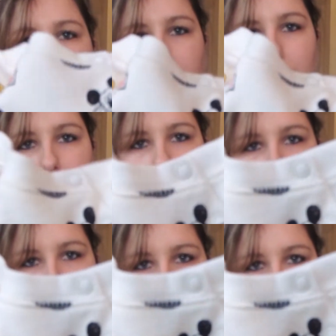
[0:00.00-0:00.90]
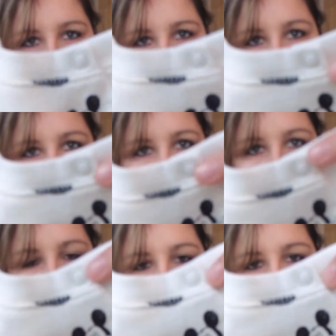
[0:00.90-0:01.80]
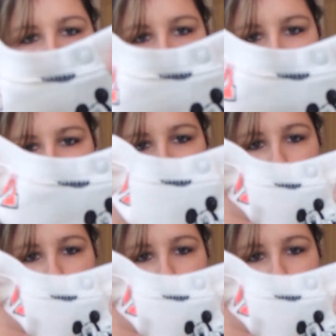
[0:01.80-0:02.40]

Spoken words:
it's got a few poppers